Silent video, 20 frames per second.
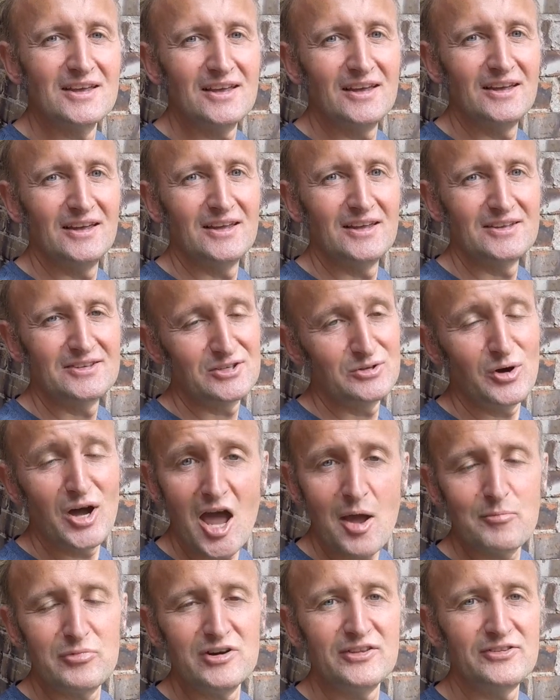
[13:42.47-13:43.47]
Uh, so
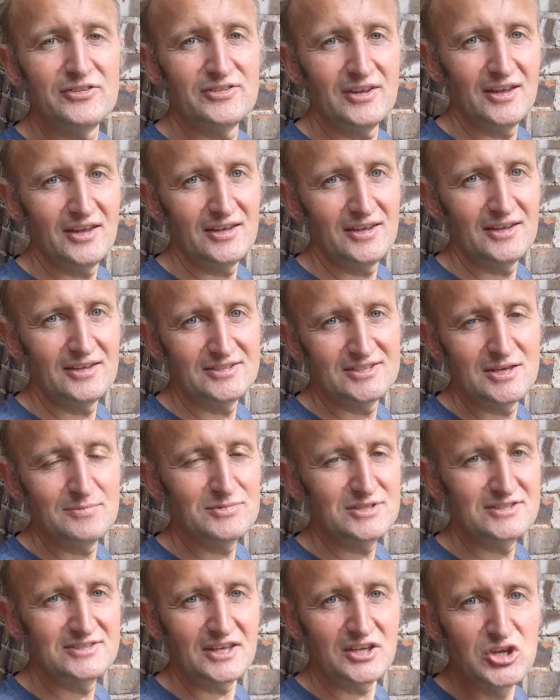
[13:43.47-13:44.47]
hybrid uh,
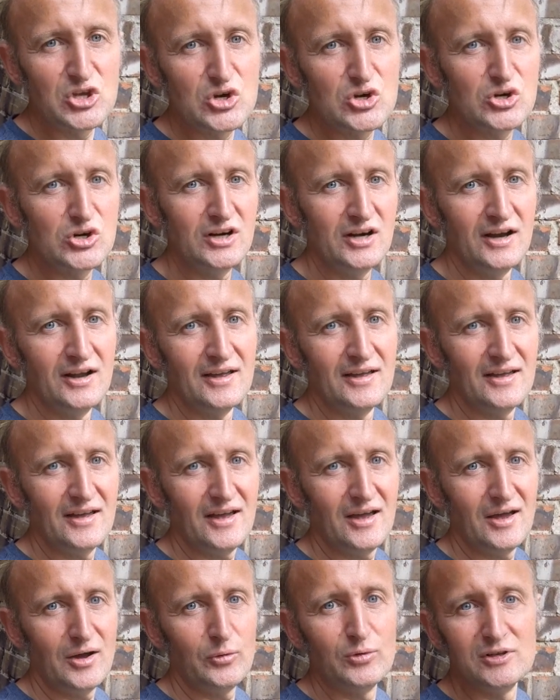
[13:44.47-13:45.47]
seems secure.
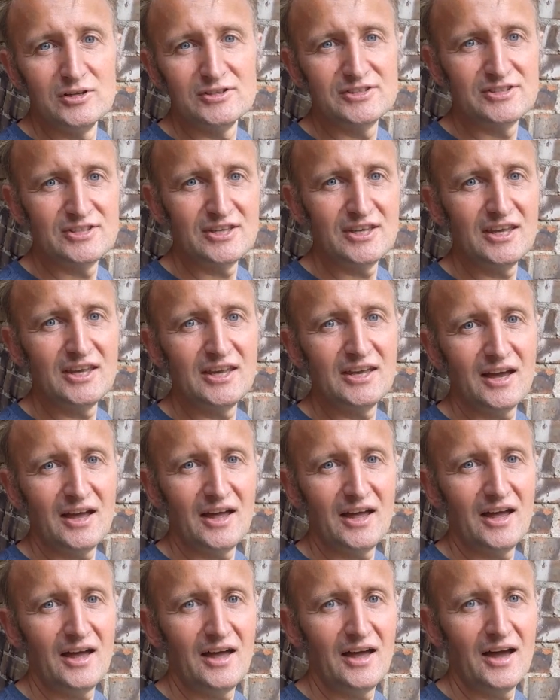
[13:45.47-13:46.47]
Uh, we'll see
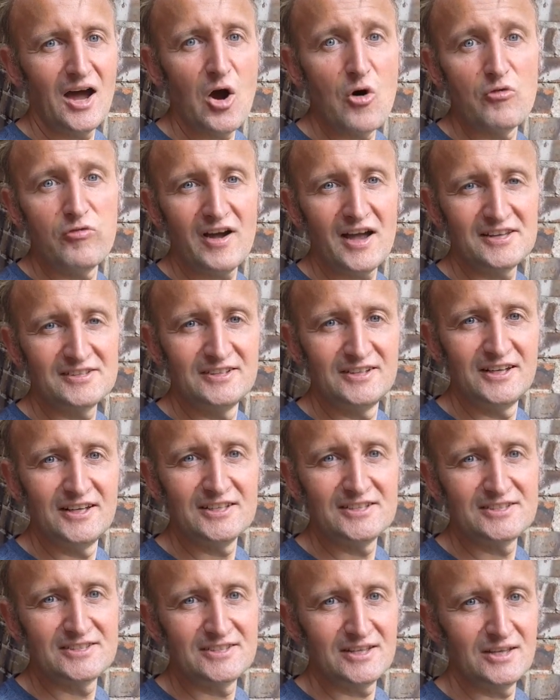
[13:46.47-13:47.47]
how fast it
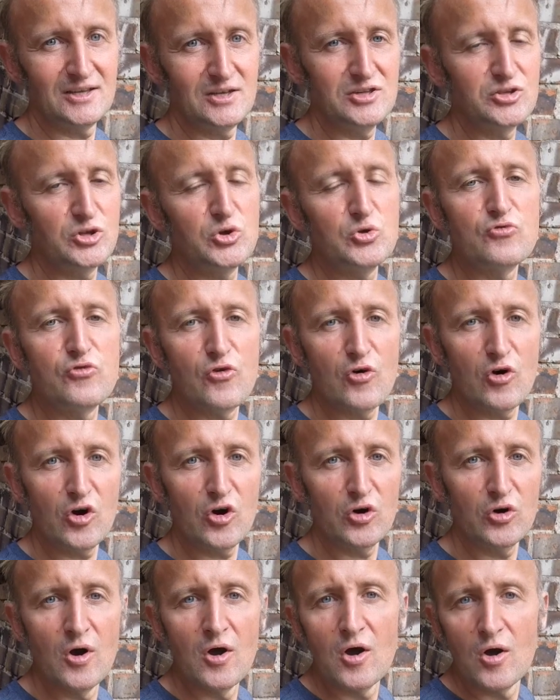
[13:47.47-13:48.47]
is in
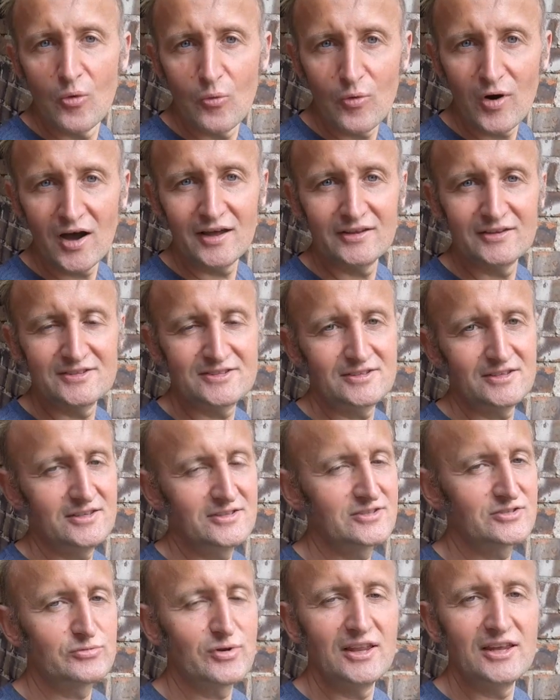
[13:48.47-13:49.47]
Q4 once
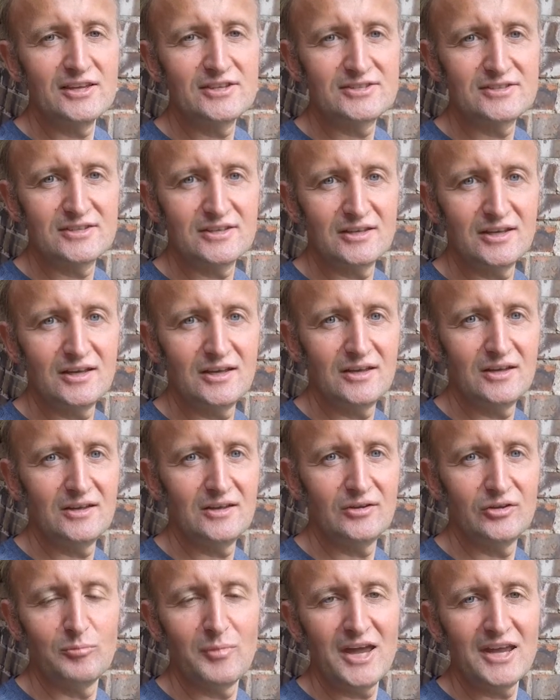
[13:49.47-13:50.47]
it's released
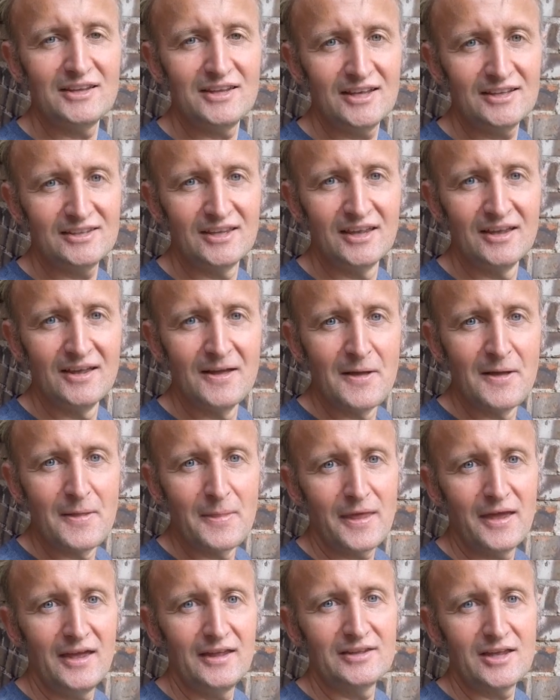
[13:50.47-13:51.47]
on mainnet
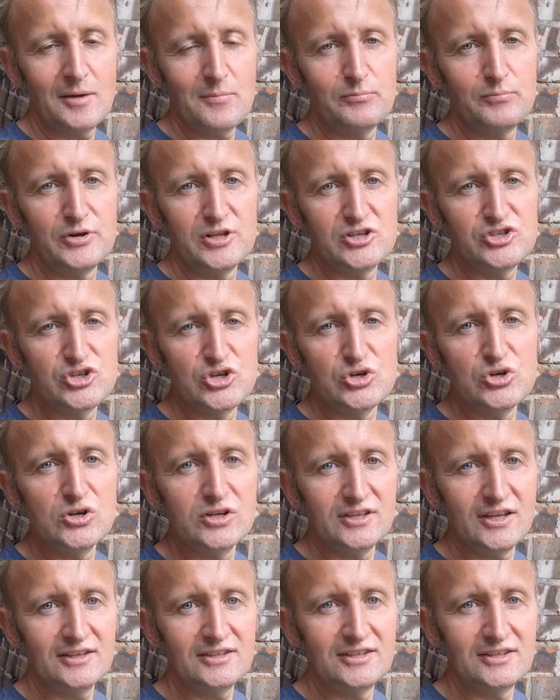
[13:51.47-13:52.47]
and I'm pretty sure
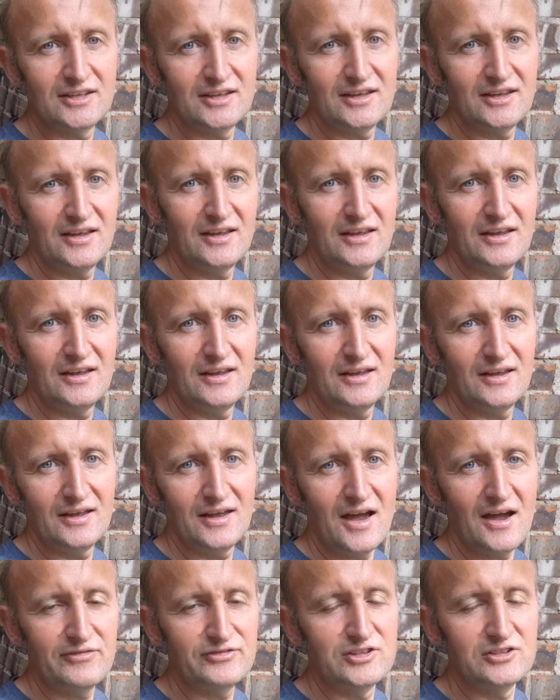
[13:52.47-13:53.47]
that uh,
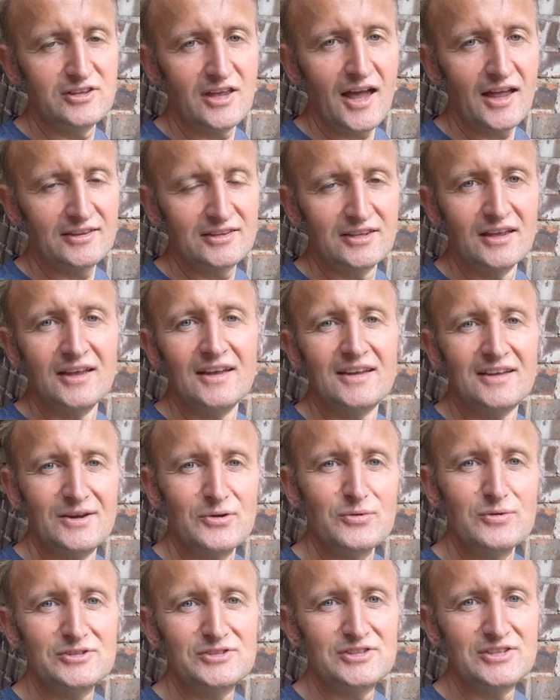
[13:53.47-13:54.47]
after that
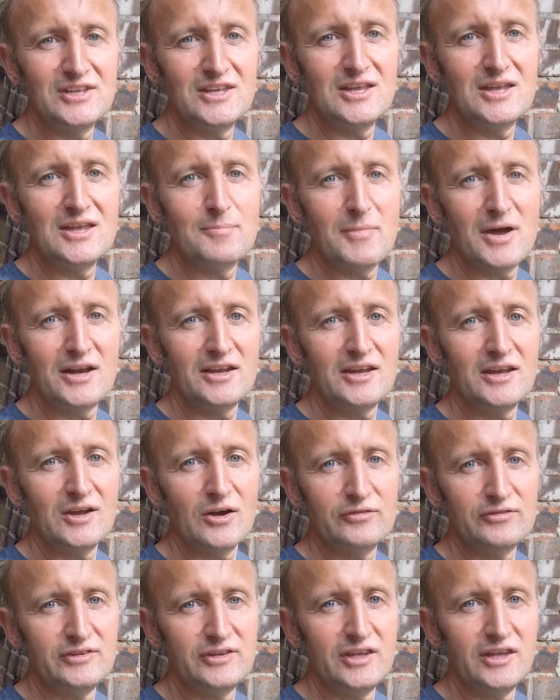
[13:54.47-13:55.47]
we'll see many
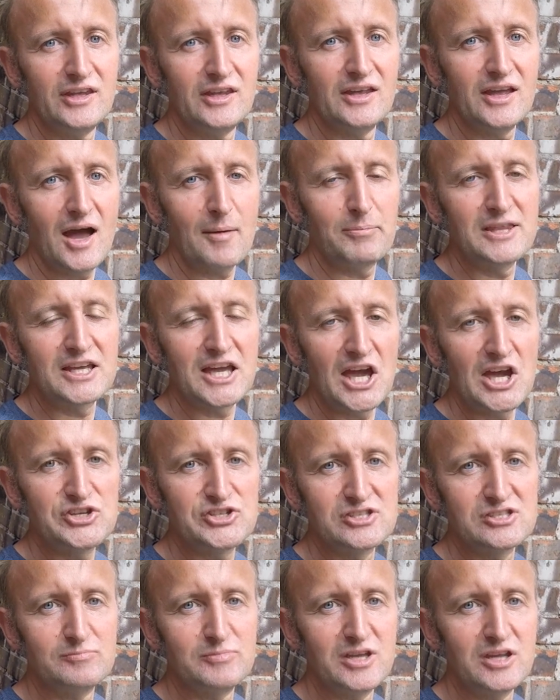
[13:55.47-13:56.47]
of the
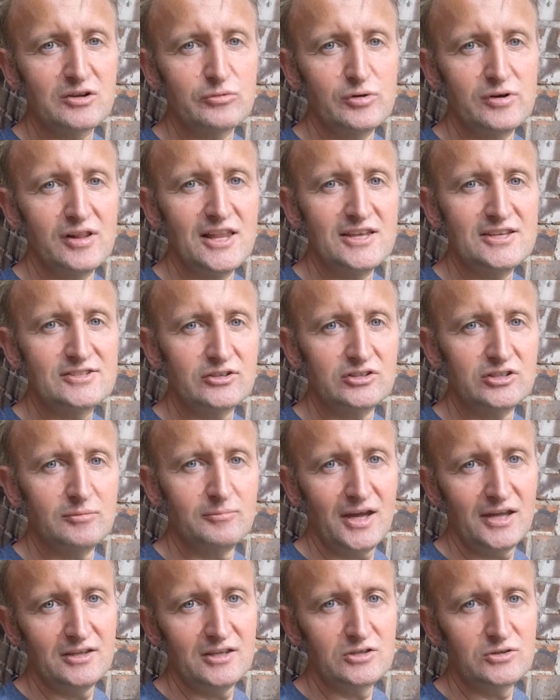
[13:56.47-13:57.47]
applications being released on the
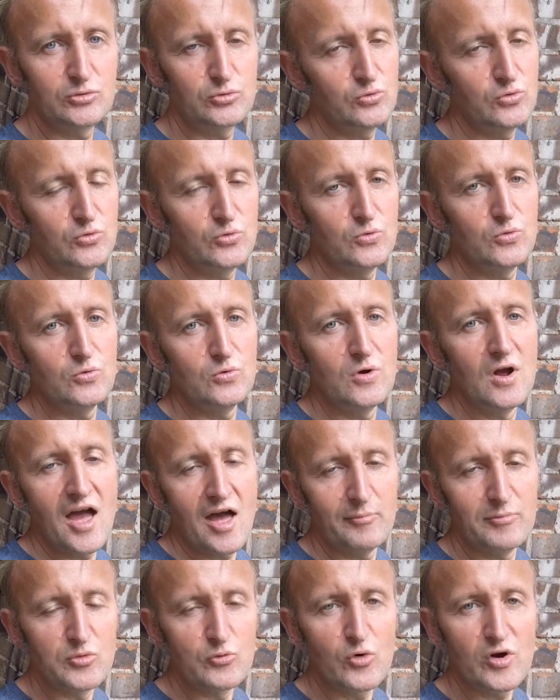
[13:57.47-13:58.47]
mainnet who
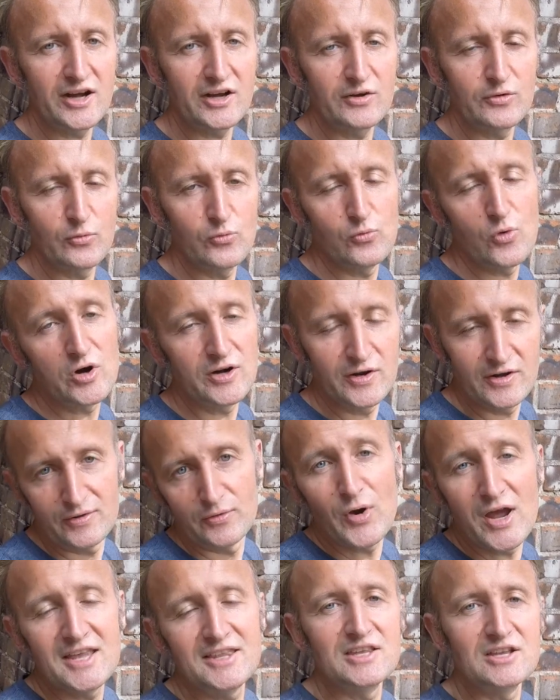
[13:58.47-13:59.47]
have been
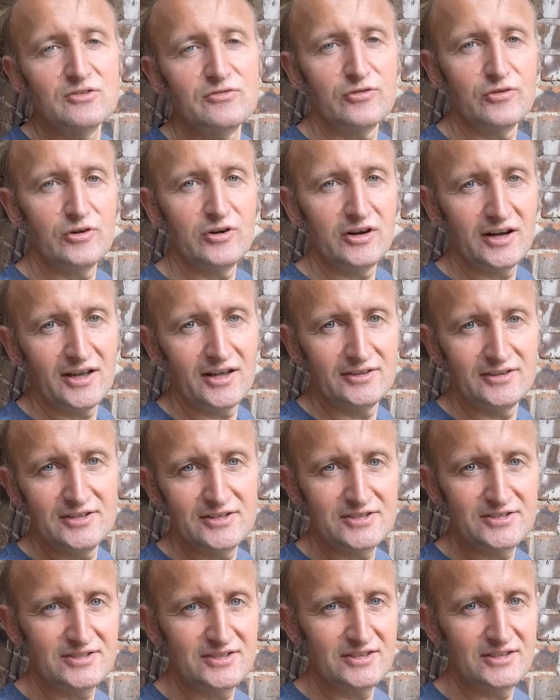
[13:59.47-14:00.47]
waiting for uh,
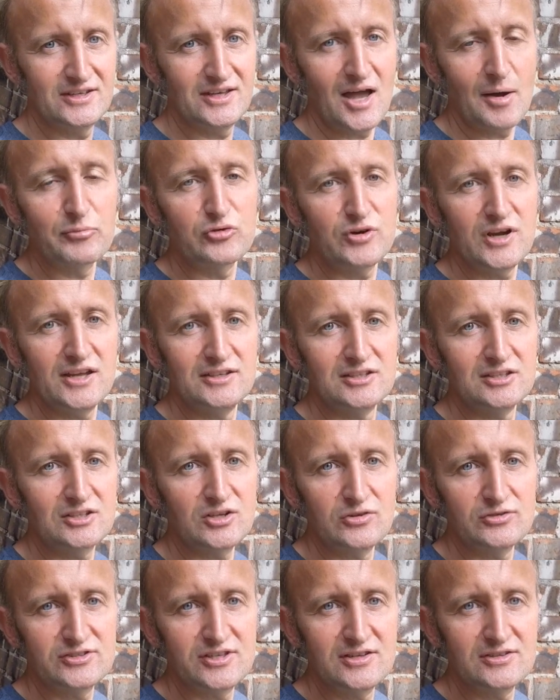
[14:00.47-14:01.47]
this upgraded
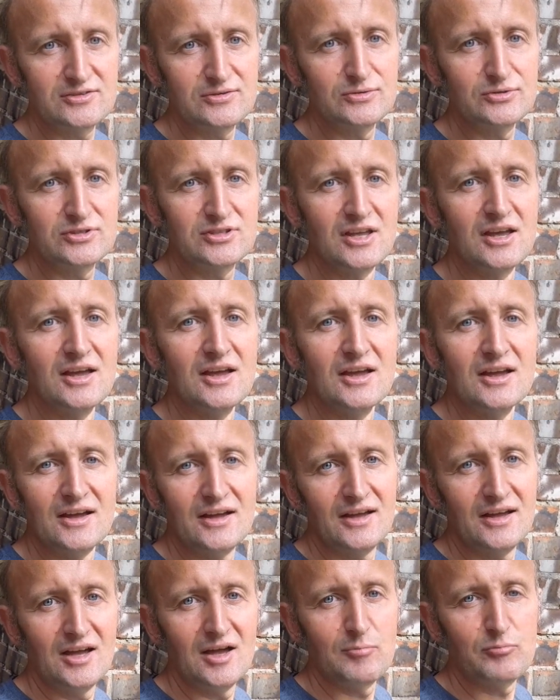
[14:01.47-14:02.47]
consensus
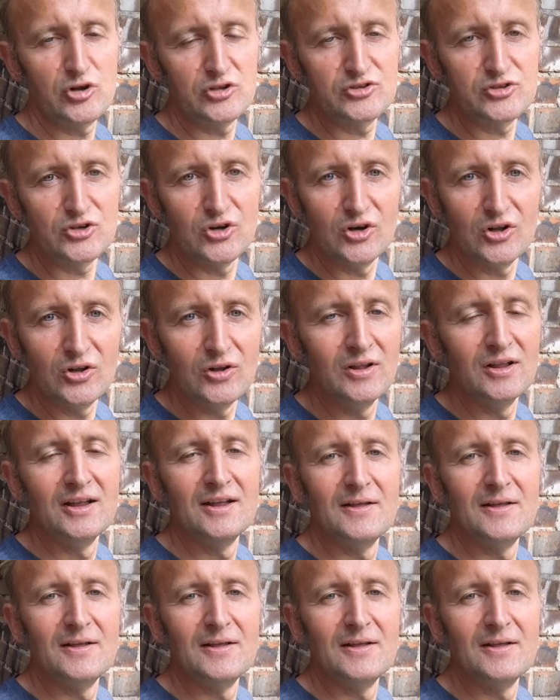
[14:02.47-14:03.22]
protocol